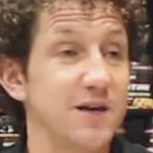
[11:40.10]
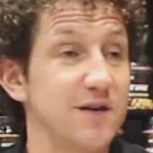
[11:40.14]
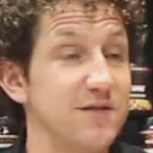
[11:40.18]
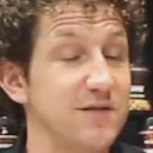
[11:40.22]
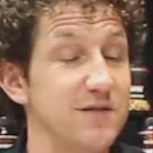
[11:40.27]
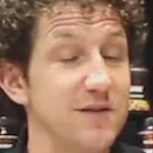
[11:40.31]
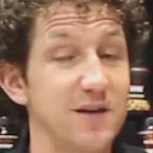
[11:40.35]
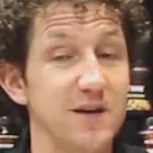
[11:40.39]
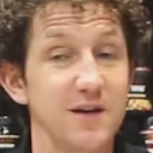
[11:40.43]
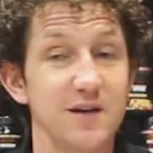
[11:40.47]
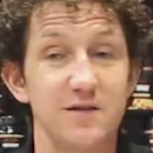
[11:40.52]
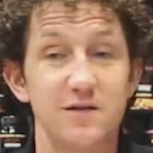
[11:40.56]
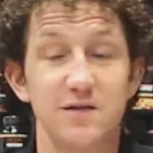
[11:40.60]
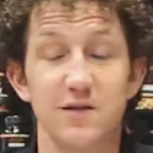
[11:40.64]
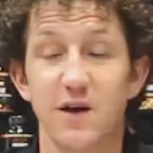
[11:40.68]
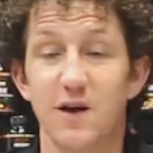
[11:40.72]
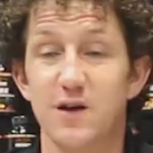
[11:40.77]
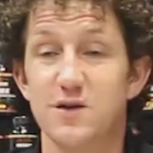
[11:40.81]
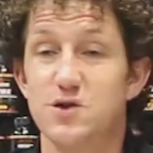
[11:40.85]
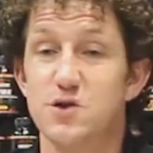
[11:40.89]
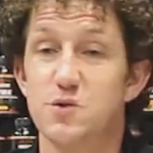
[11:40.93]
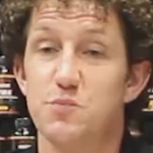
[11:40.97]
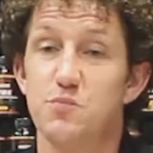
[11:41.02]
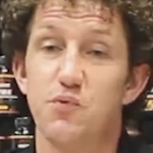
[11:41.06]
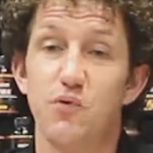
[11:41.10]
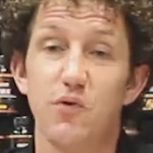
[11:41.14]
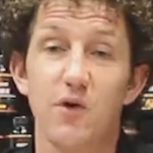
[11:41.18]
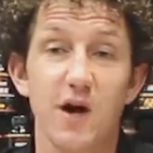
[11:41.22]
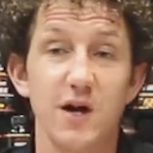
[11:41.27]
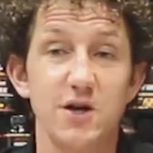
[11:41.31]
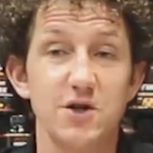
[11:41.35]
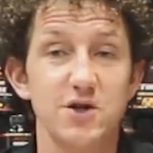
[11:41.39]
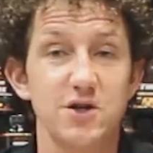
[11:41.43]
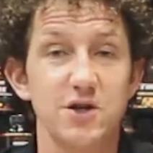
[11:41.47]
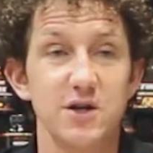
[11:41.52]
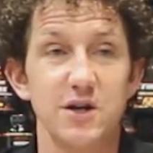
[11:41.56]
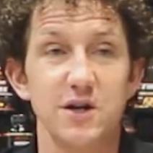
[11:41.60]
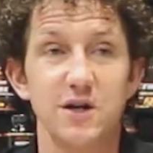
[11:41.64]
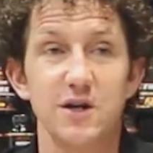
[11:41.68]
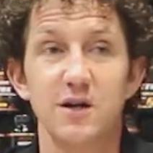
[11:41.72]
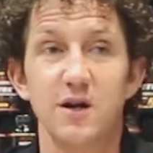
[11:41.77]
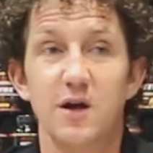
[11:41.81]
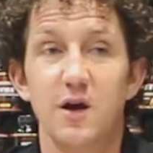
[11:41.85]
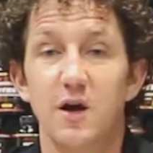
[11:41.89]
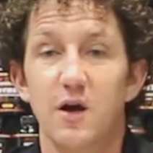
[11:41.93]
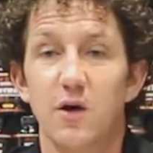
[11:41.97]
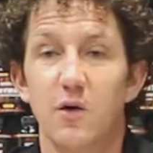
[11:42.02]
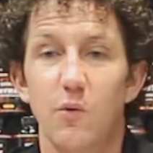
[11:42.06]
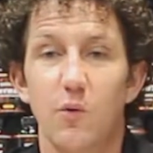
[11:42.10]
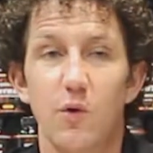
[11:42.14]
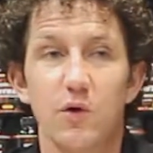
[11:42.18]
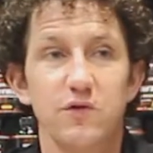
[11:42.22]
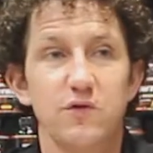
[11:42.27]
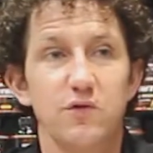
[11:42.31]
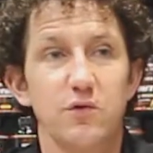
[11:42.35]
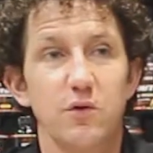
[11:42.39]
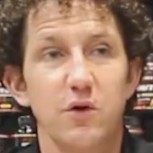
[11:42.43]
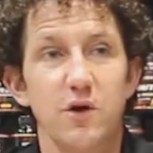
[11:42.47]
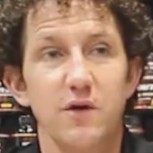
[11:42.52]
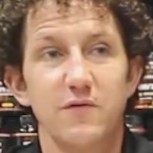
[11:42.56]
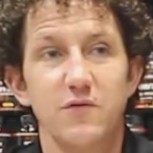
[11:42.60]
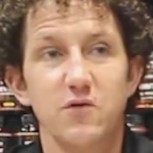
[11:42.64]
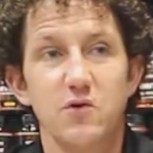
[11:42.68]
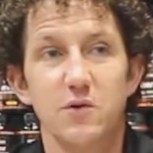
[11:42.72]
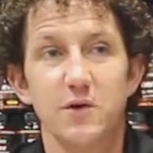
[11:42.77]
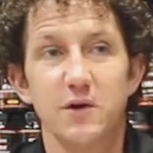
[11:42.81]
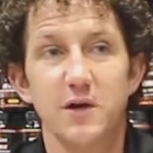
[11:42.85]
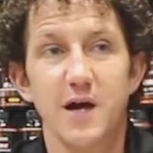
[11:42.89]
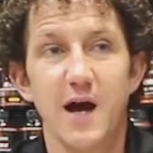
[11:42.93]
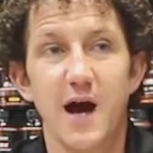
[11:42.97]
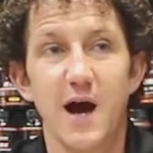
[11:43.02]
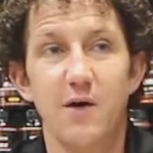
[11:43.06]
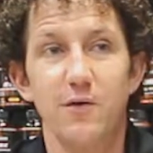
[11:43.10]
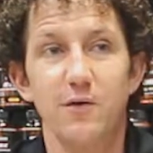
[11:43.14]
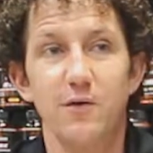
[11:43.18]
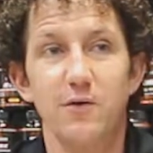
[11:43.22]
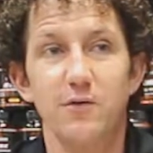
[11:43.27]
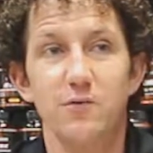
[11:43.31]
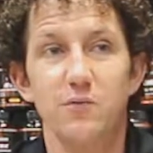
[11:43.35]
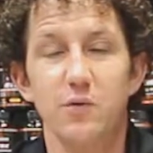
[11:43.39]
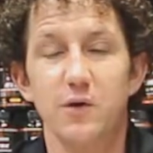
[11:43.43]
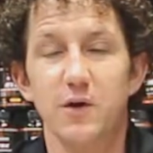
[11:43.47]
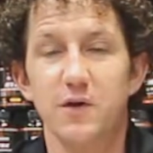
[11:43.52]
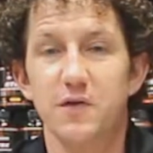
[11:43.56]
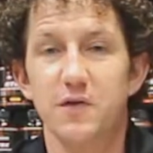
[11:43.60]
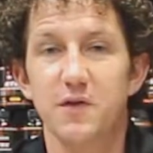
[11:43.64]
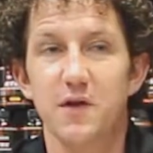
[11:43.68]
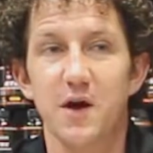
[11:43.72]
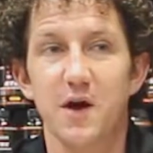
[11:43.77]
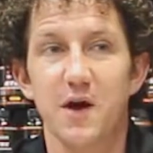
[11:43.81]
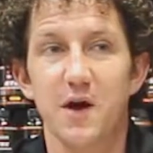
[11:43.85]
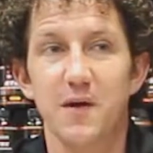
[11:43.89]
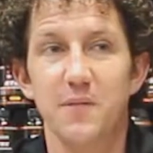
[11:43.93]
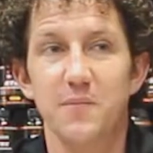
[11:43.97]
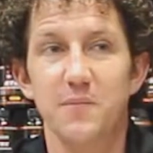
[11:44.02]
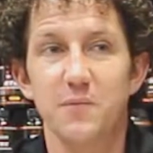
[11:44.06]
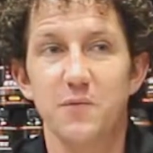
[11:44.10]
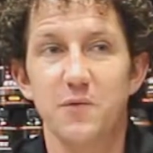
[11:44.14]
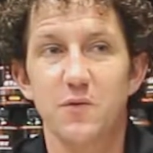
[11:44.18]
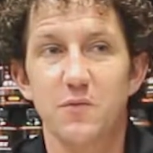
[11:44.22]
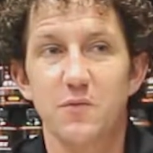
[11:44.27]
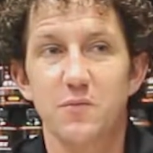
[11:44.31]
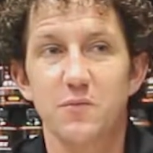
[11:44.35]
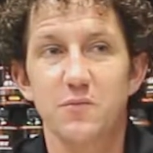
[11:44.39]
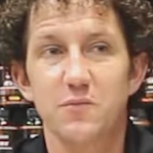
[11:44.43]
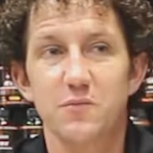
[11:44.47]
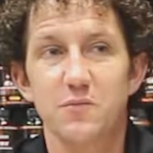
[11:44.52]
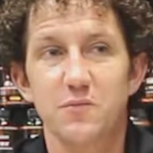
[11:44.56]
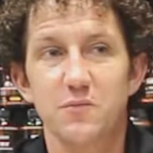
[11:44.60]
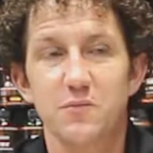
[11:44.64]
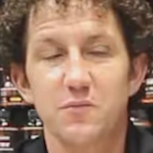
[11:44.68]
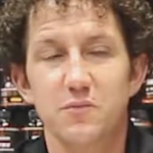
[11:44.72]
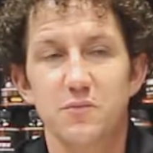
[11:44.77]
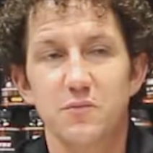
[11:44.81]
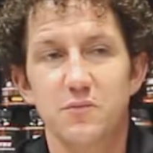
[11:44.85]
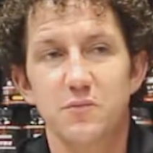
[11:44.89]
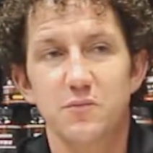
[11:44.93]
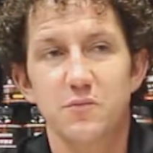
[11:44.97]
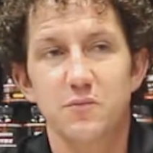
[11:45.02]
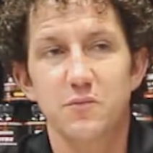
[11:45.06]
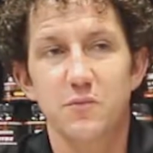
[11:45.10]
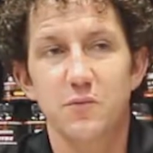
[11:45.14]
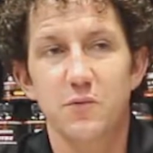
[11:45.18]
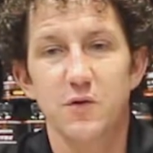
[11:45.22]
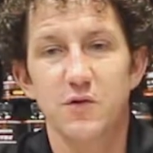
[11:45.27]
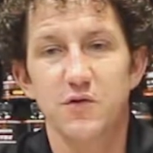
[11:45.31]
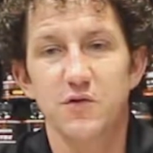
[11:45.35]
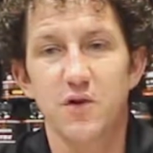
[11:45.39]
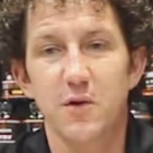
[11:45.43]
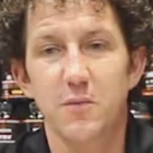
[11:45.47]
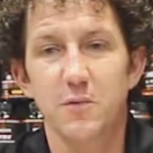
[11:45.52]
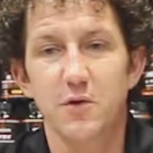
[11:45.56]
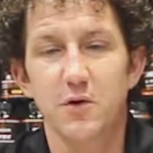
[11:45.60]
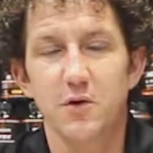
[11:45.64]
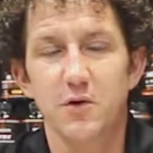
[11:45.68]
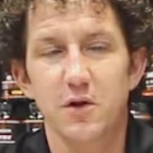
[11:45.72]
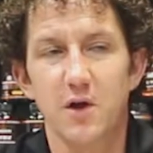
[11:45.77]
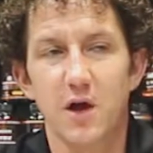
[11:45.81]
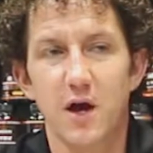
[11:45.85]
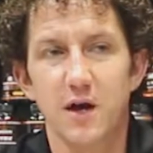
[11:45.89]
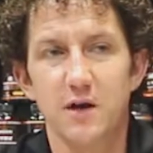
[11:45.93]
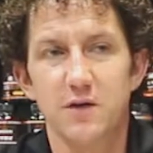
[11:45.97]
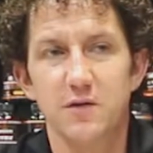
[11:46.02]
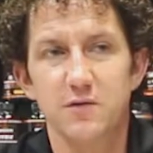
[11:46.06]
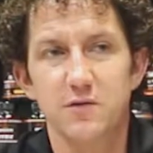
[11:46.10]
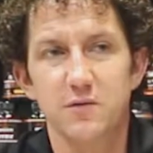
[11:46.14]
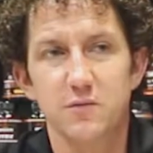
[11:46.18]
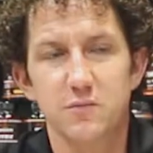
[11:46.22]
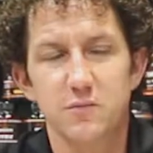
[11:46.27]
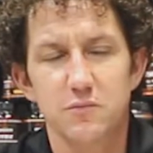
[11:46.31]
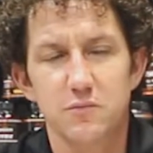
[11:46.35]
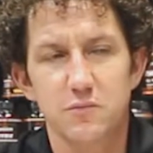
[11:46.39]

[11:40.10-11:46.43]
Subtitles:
Is it depression? What sort of have you encountered with some of your clients?